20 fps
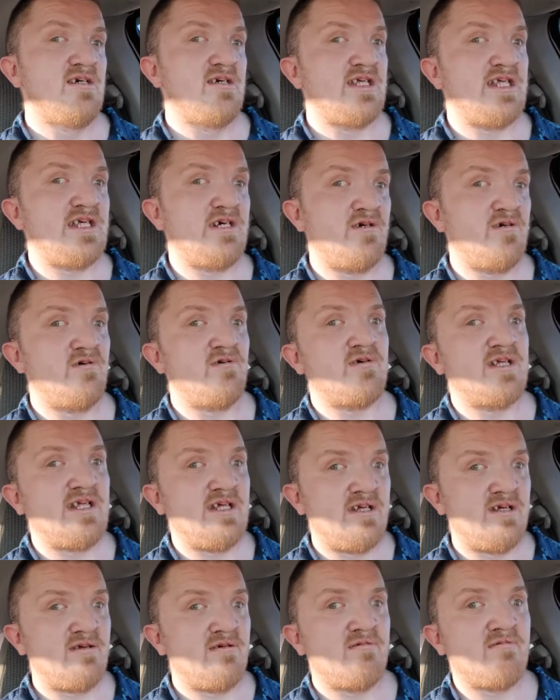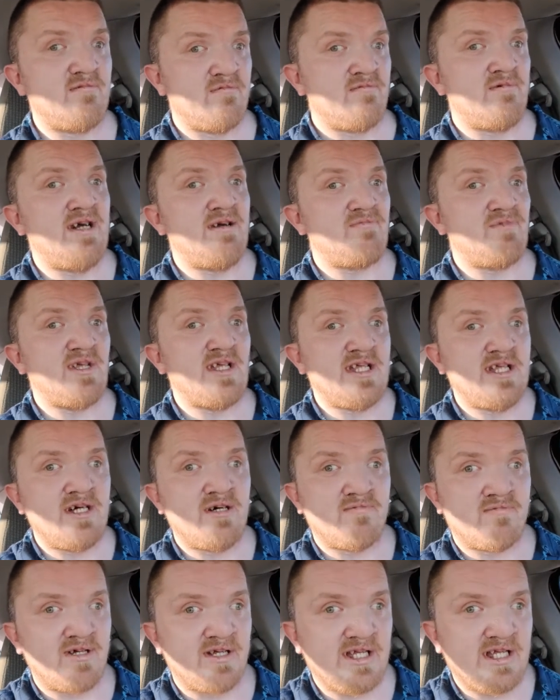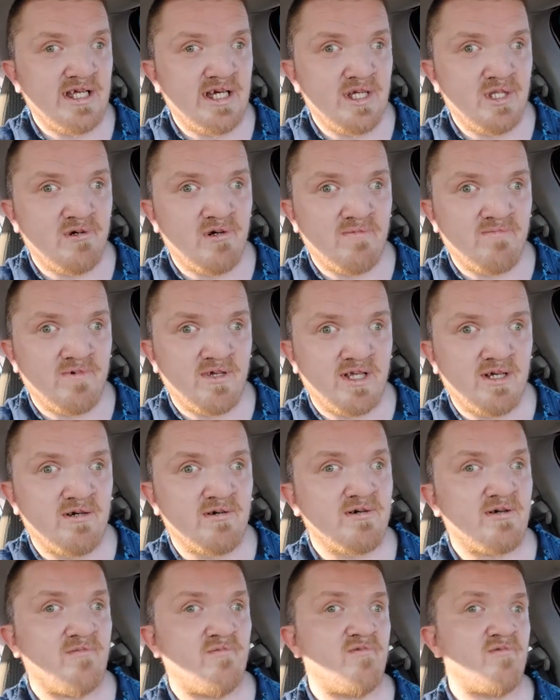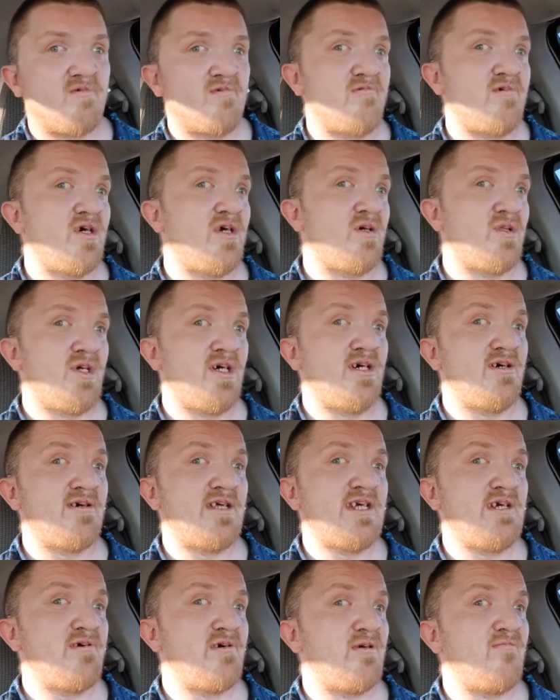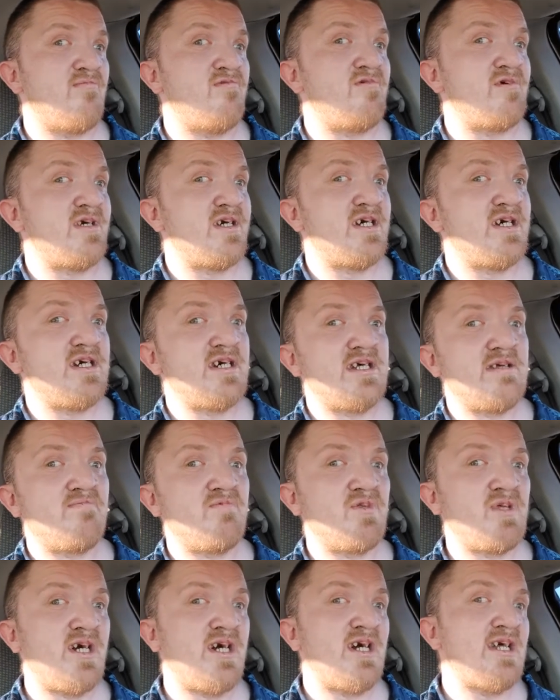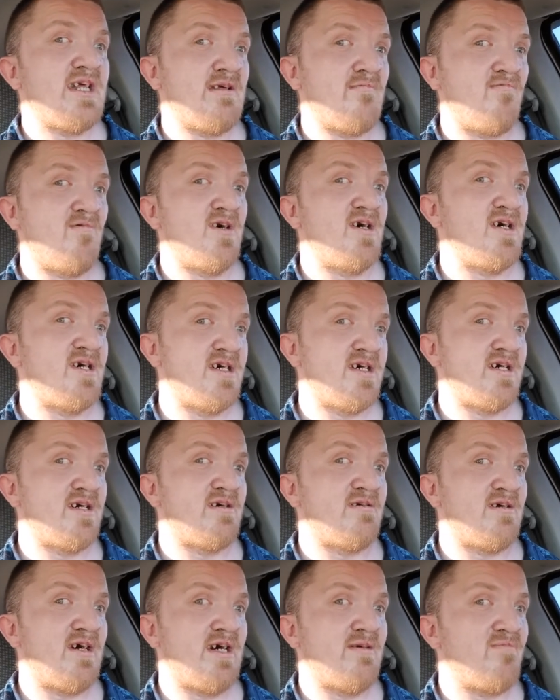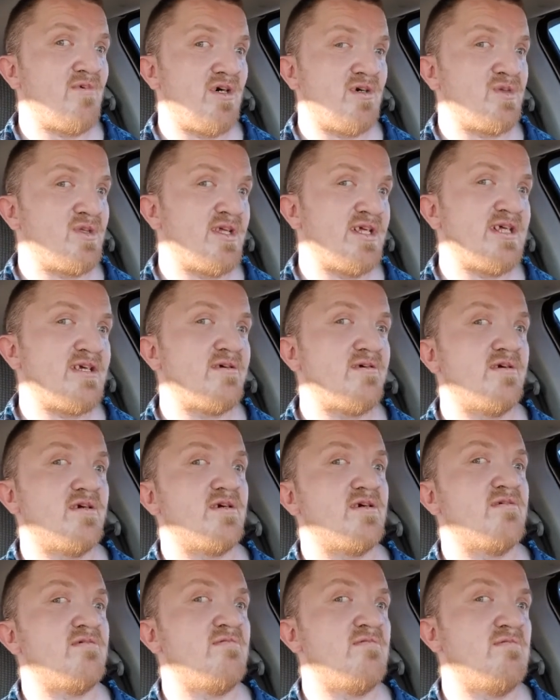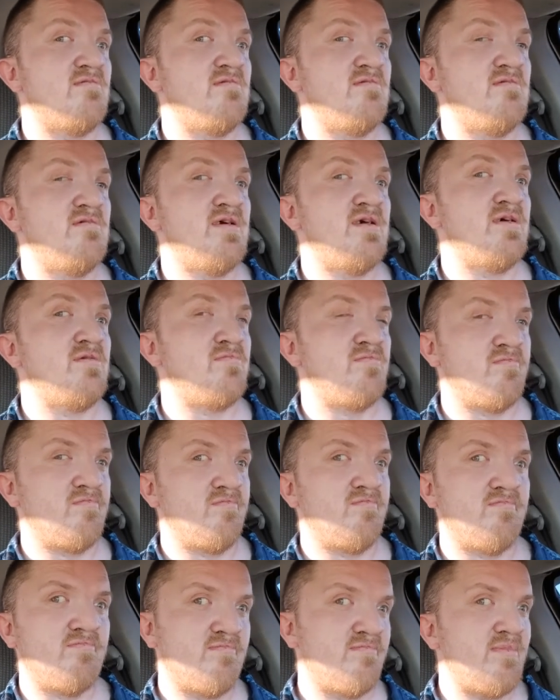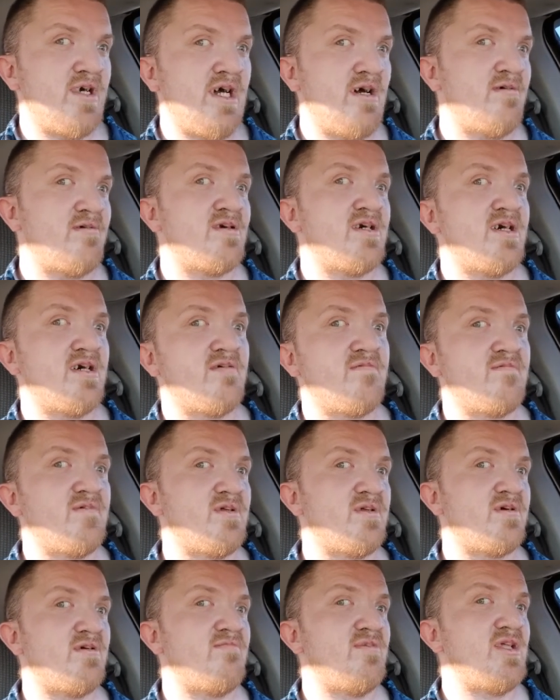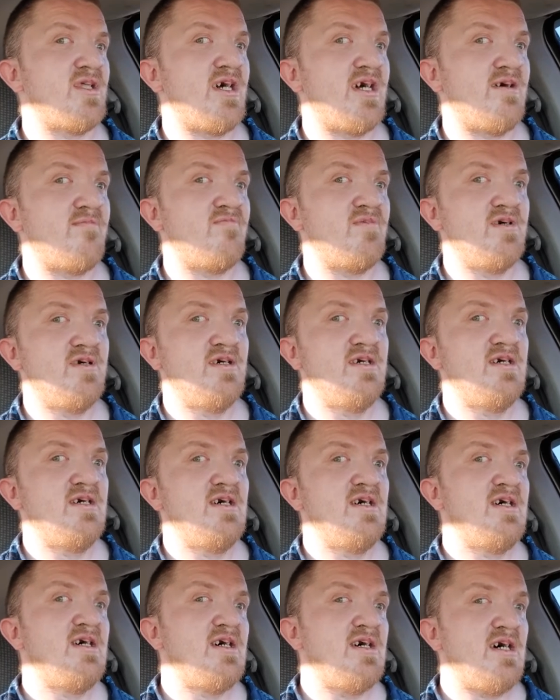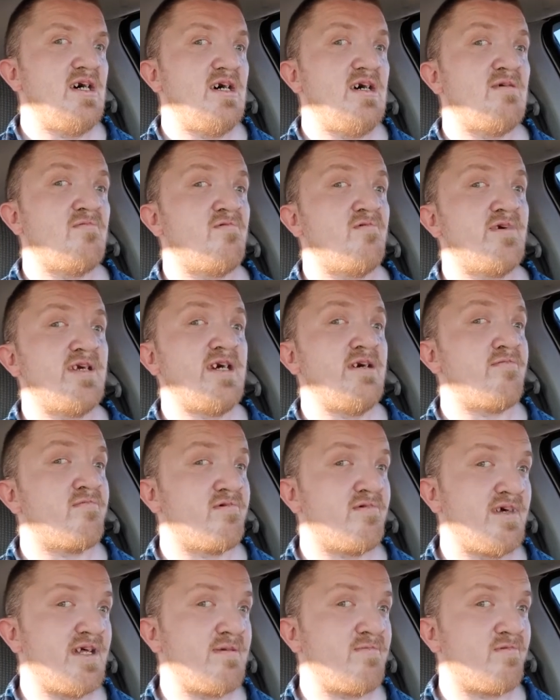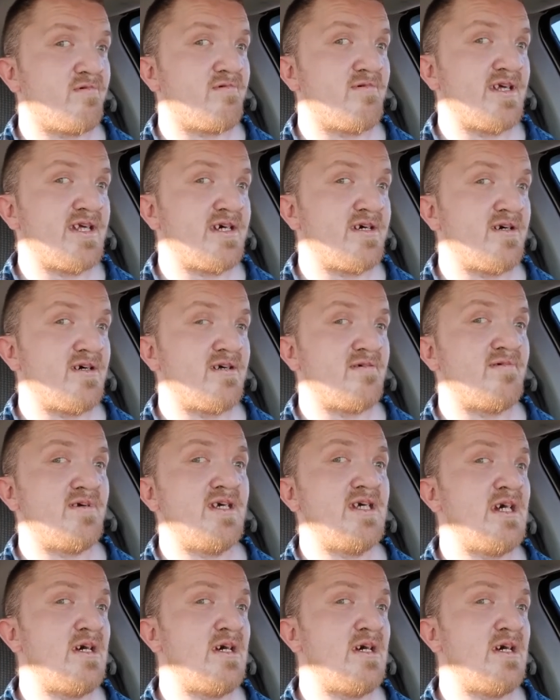So to wrap this up, because I know I've been talking for a while now, sorry to bore you guys, but that is why I bought this truck and how it kind of fell into my lap. Of course, I'm Chris for Chris Country.